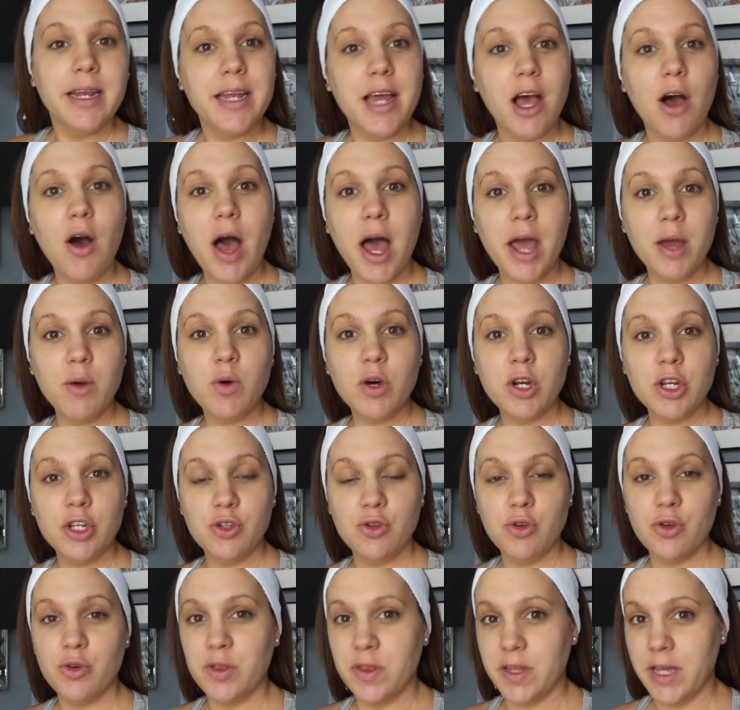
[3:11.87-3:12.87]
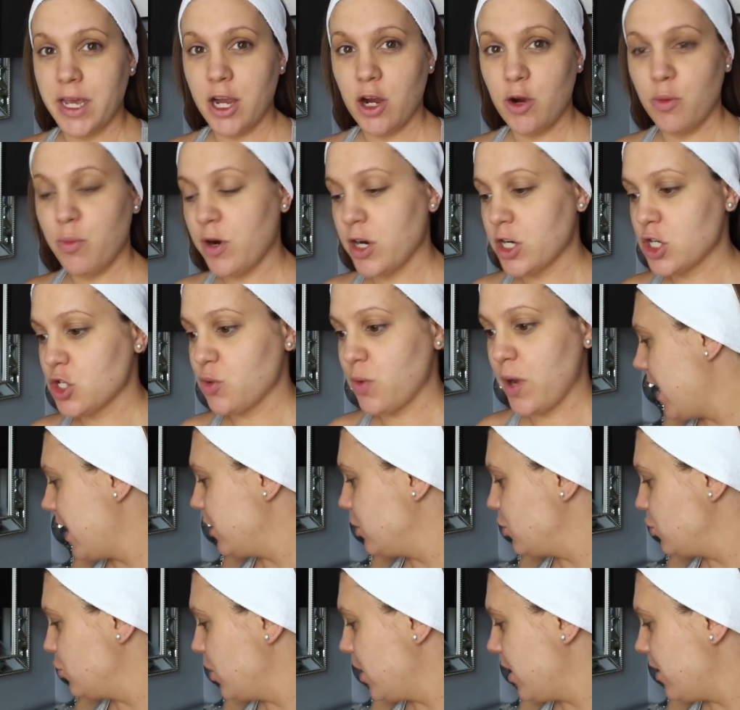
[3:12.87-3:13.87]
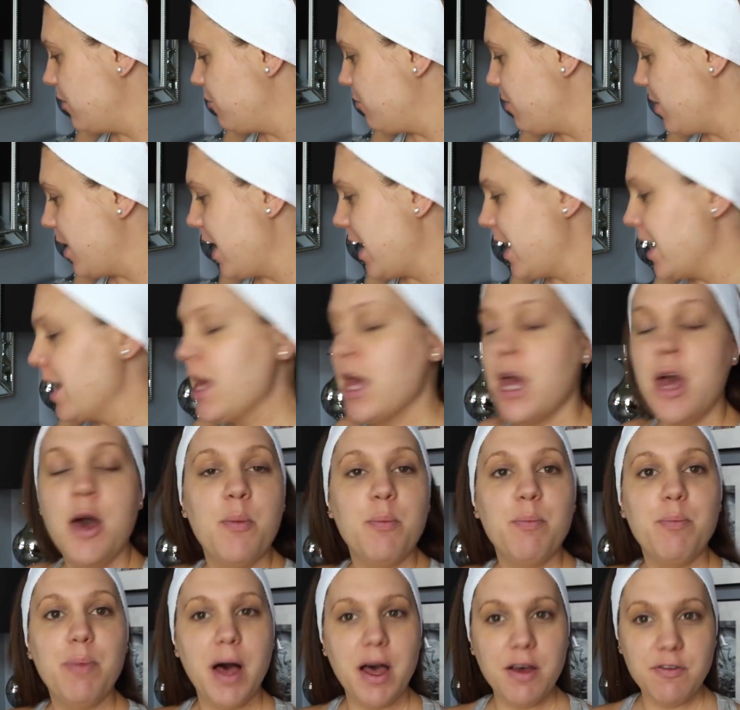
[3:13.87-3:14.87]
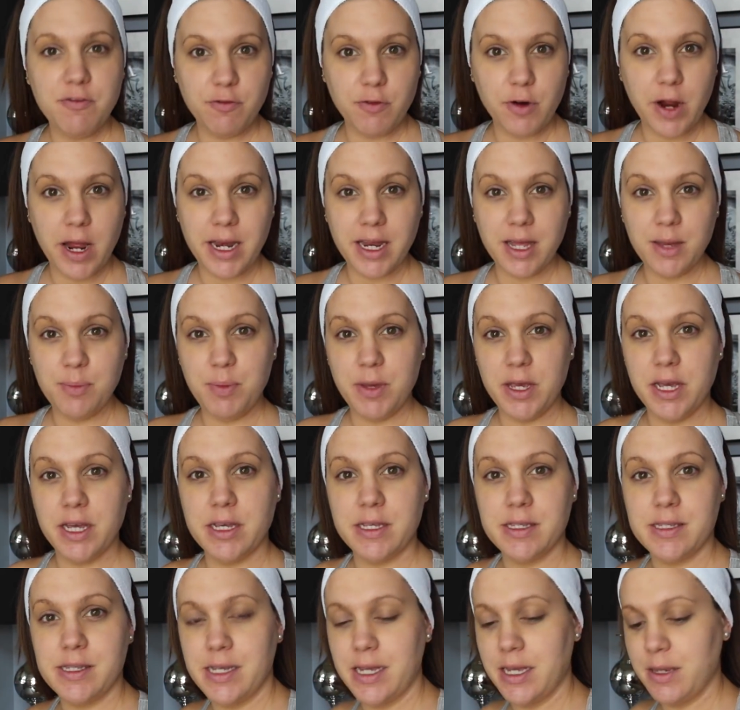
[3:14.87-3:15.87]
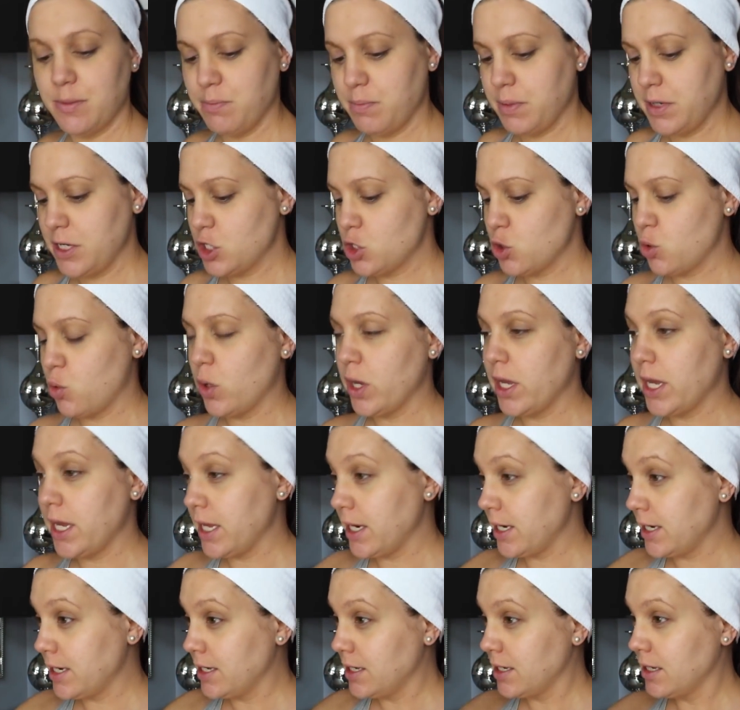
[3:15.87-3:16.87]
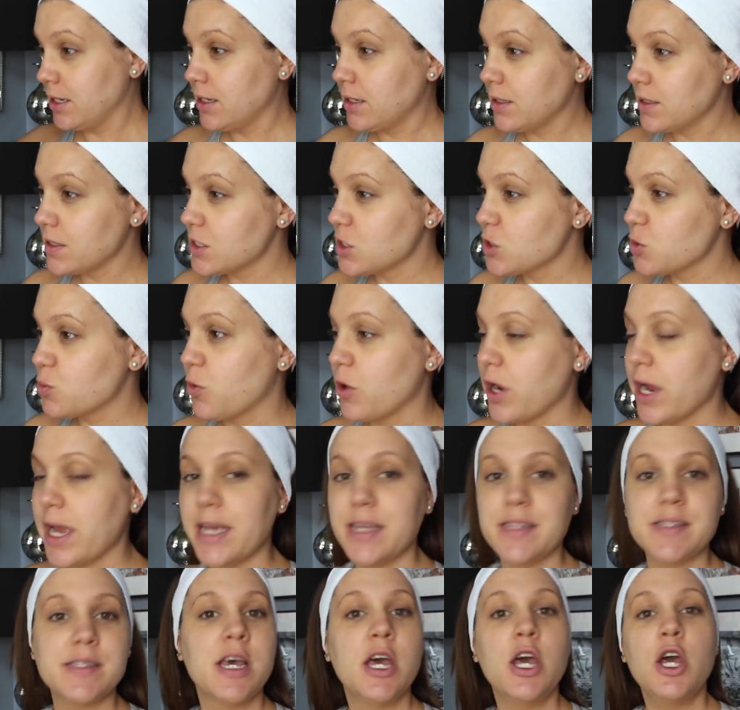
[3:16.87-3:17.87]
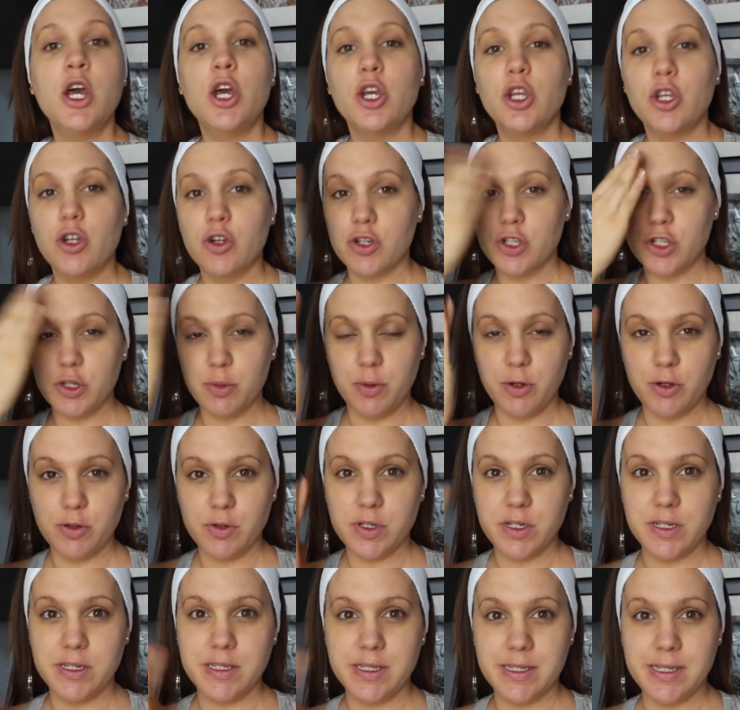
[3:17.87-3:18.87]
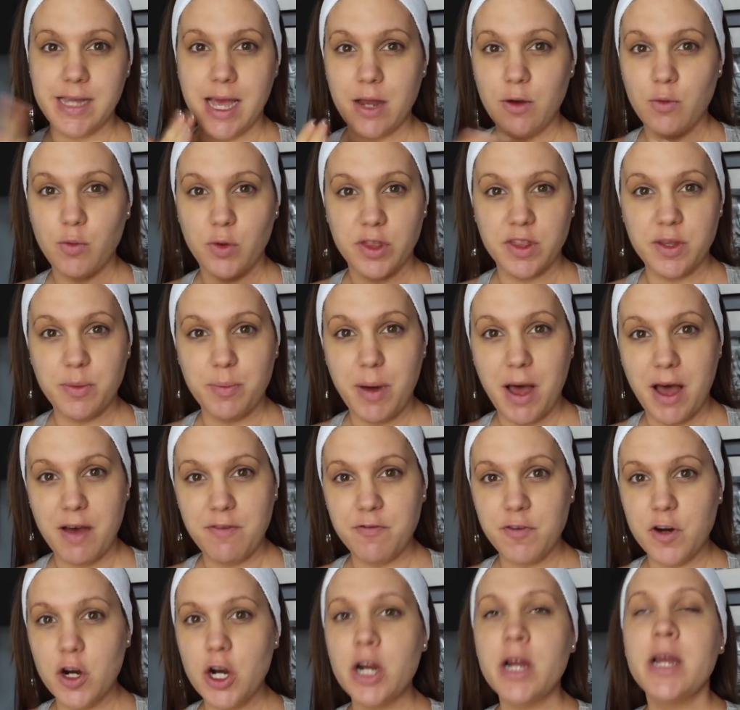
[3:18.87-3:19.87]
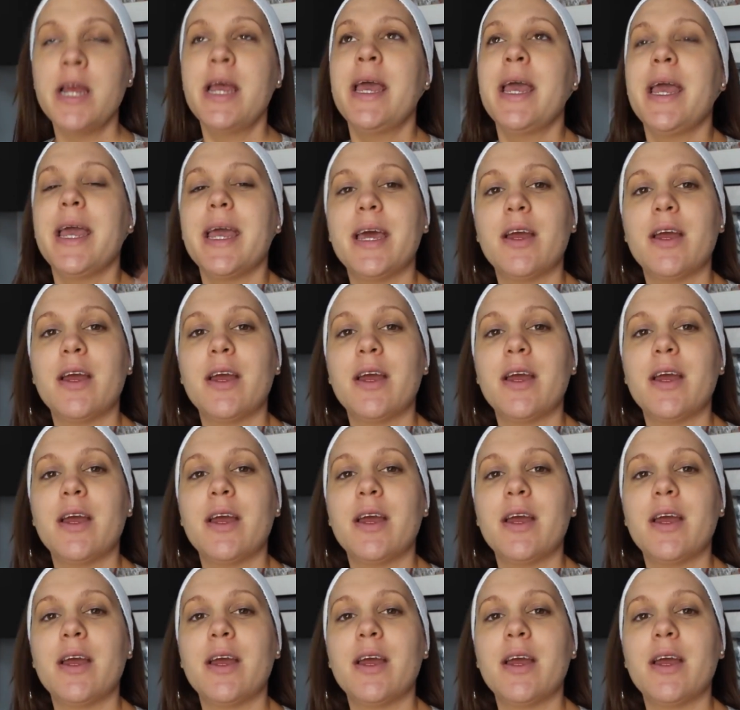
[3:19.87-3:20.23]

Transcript: Now I want to do it with the airbrush. I do have my puff ready because in between sprays you're supposed to set with the puffer.